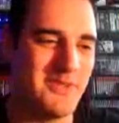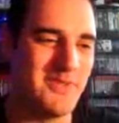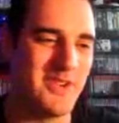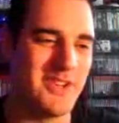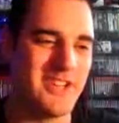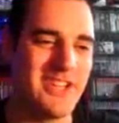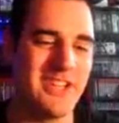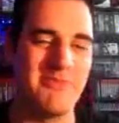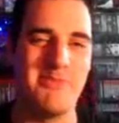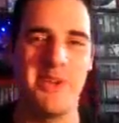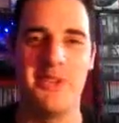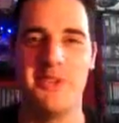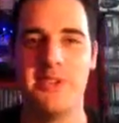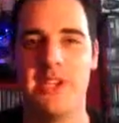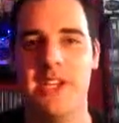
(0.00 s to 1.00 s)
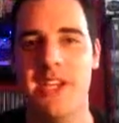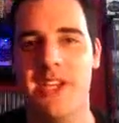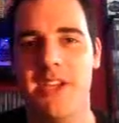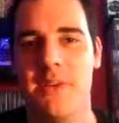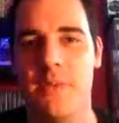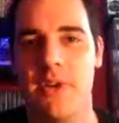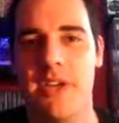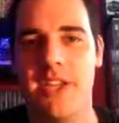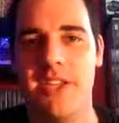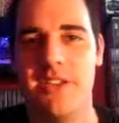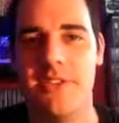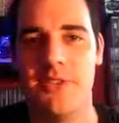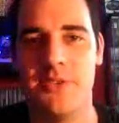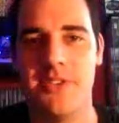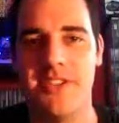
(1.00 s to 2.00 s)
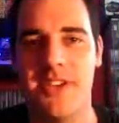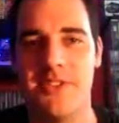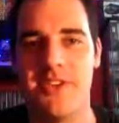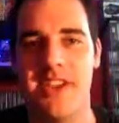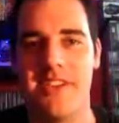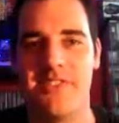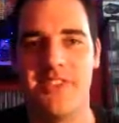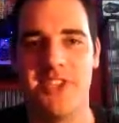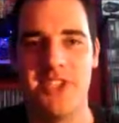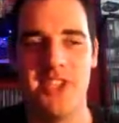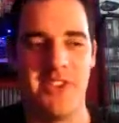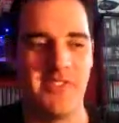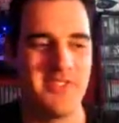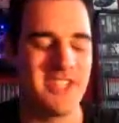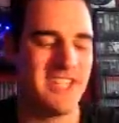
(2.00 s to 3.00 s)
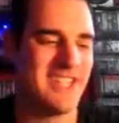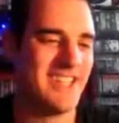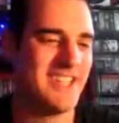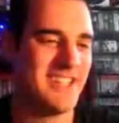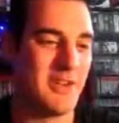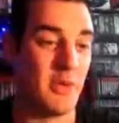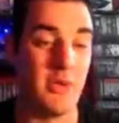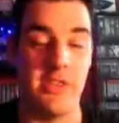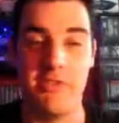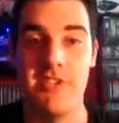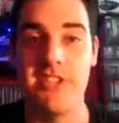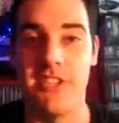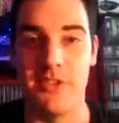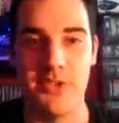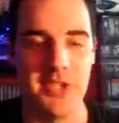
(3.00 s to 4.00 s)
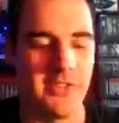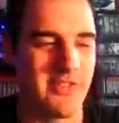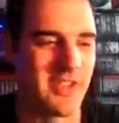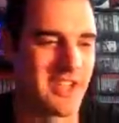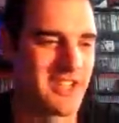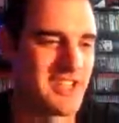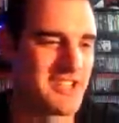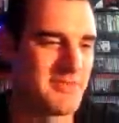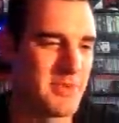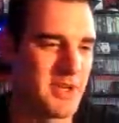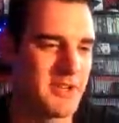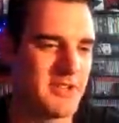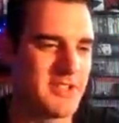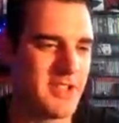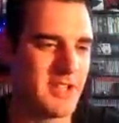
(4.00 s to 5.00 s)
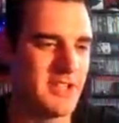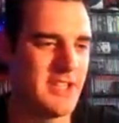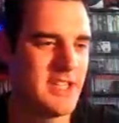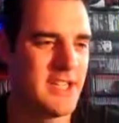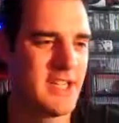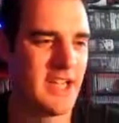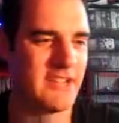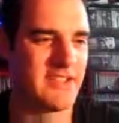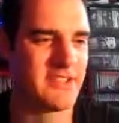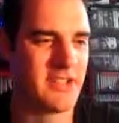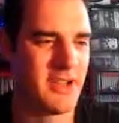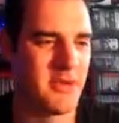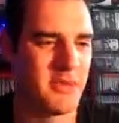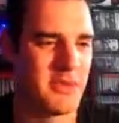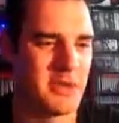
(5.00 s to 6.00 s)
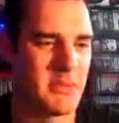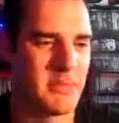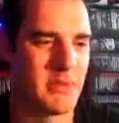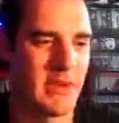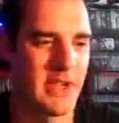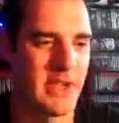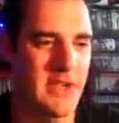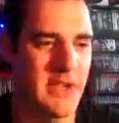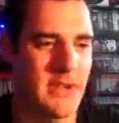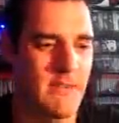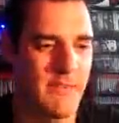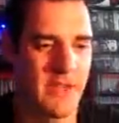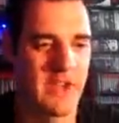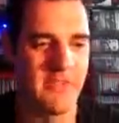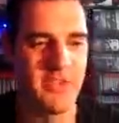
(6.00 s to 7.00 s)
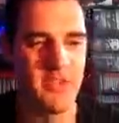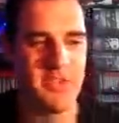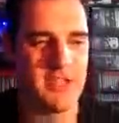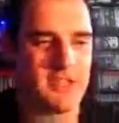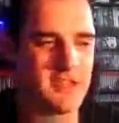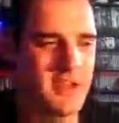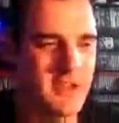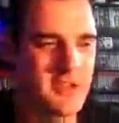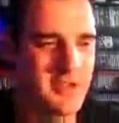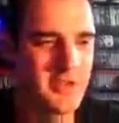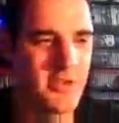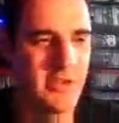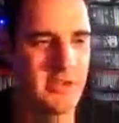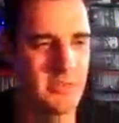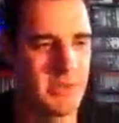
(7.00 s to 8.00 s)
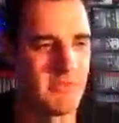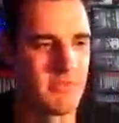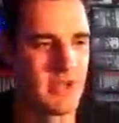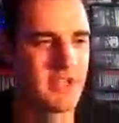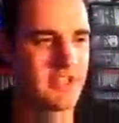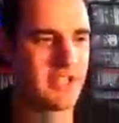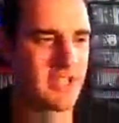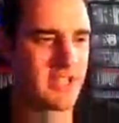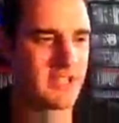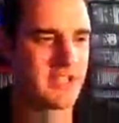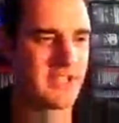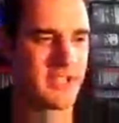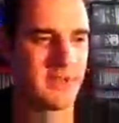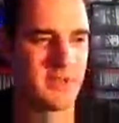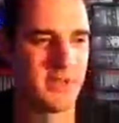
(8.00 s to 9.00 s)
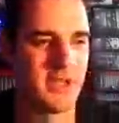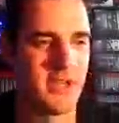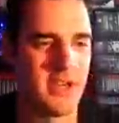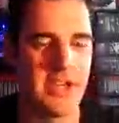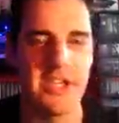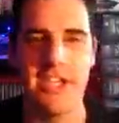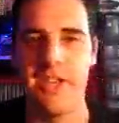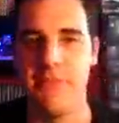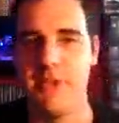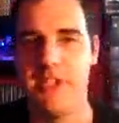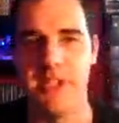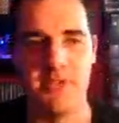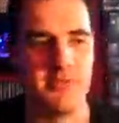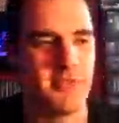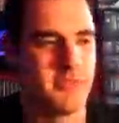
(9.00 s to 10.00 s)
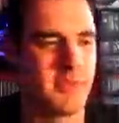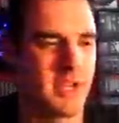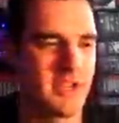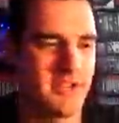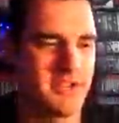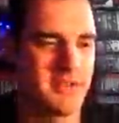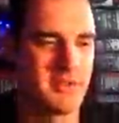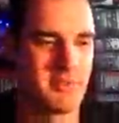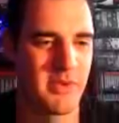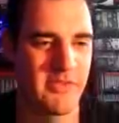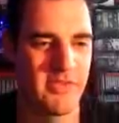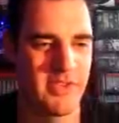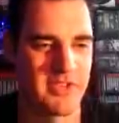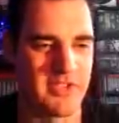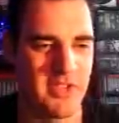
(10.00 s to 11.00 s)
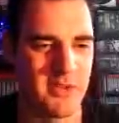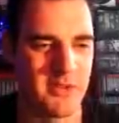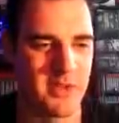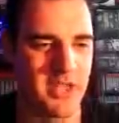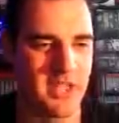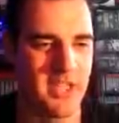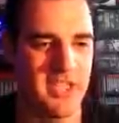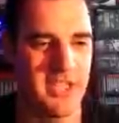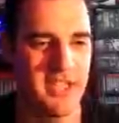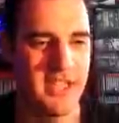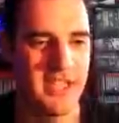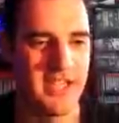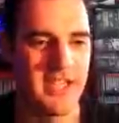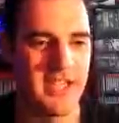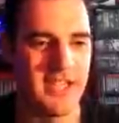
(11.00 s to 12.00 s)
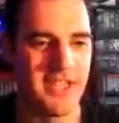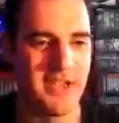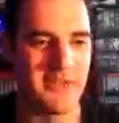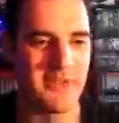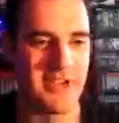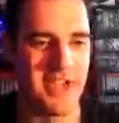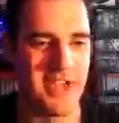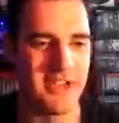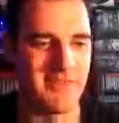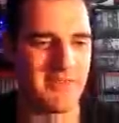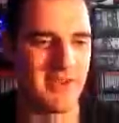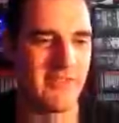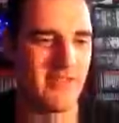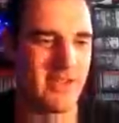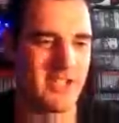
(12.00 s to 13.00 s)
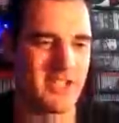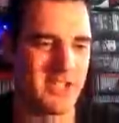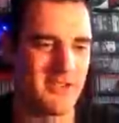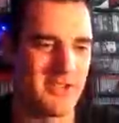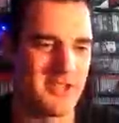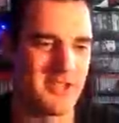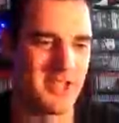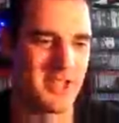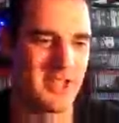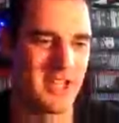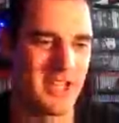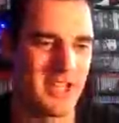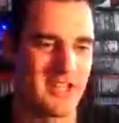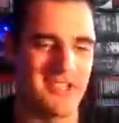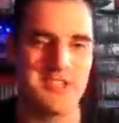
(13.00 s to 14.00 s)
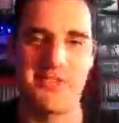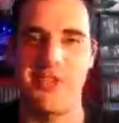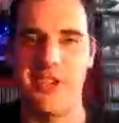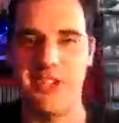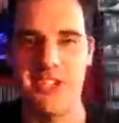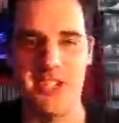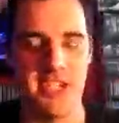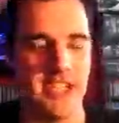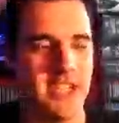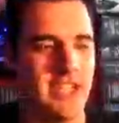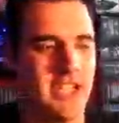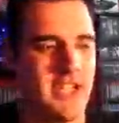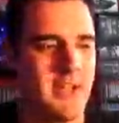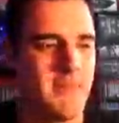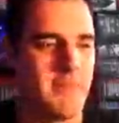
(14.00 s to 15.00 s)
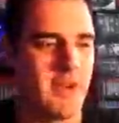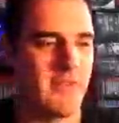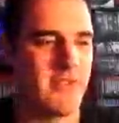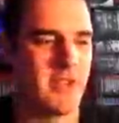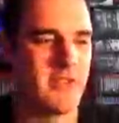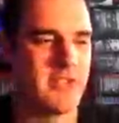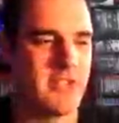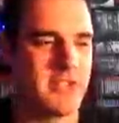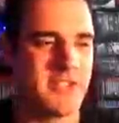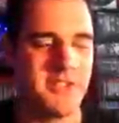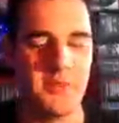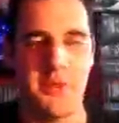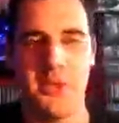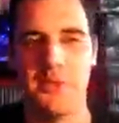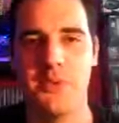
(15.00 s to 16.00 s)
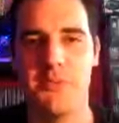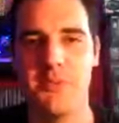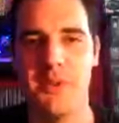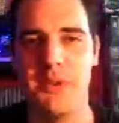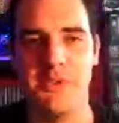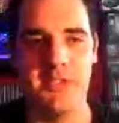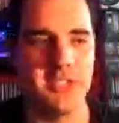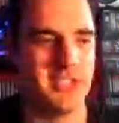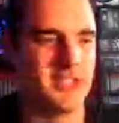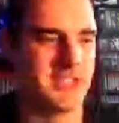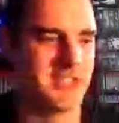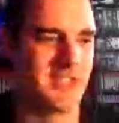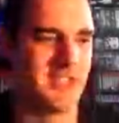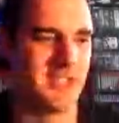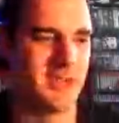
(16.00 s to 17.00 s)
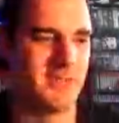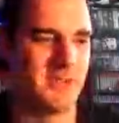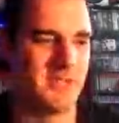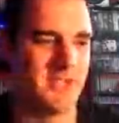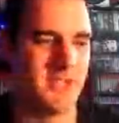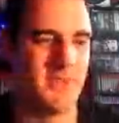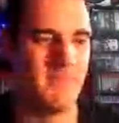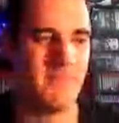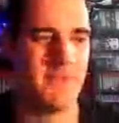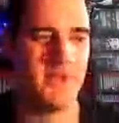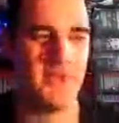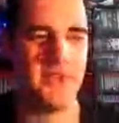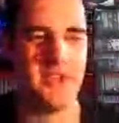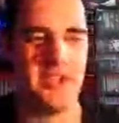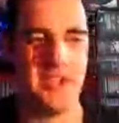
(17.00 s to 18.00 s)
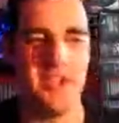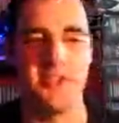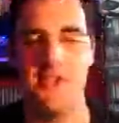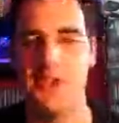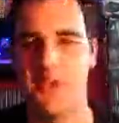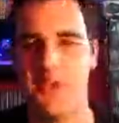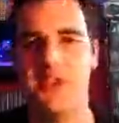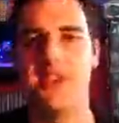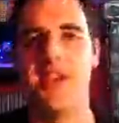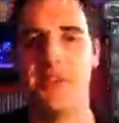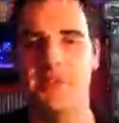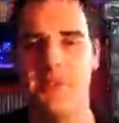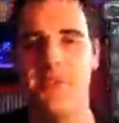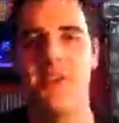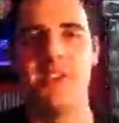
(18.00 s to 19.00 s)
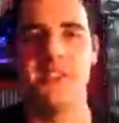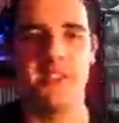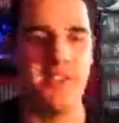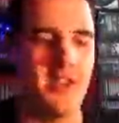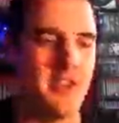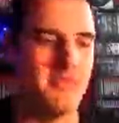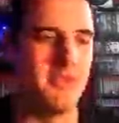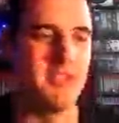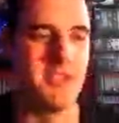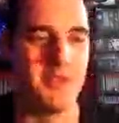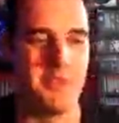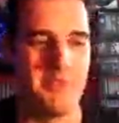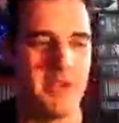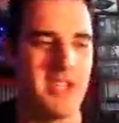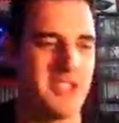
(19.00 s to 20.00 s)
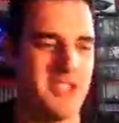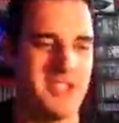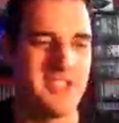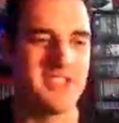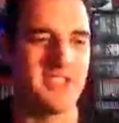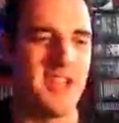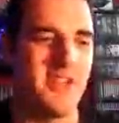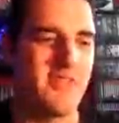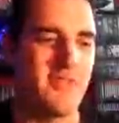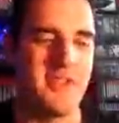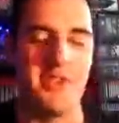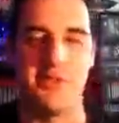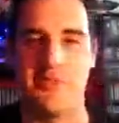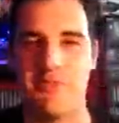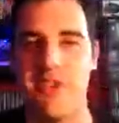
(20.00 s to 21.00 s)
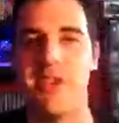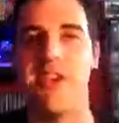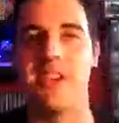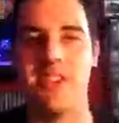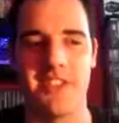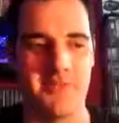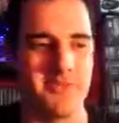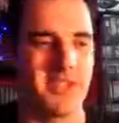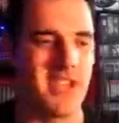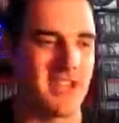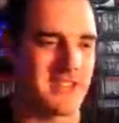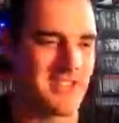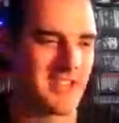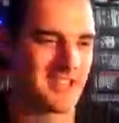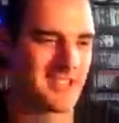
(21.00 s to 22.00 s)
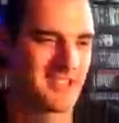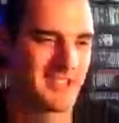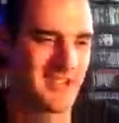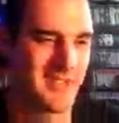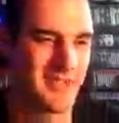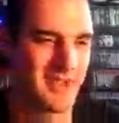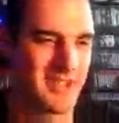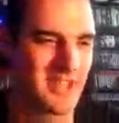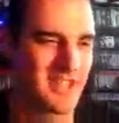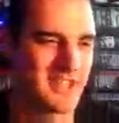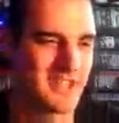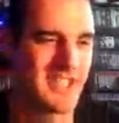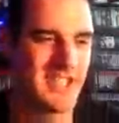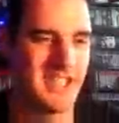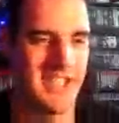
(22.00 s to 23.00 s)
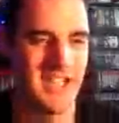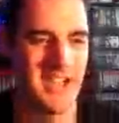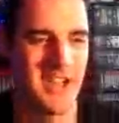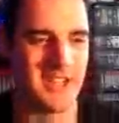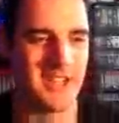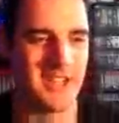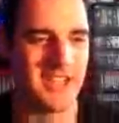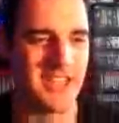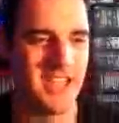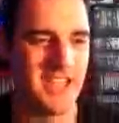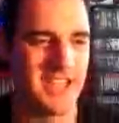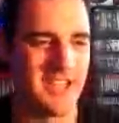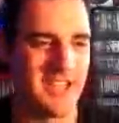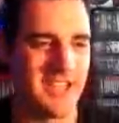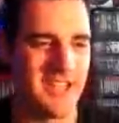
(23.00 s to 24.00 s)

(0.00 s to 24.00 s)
finally a mode where you don't have to shift, or where there is no shifting in this mode, so as the title would imply. Now a few of these guys have already been racing, so I came into the room now and this was my first go on it. They already had a rough idea of the circuit and strategy. I've noticed that with all the modes in this game, obviously you do the game the first time and you'll bash into stuff and then you'll realise some tactics and stuff like this. I think again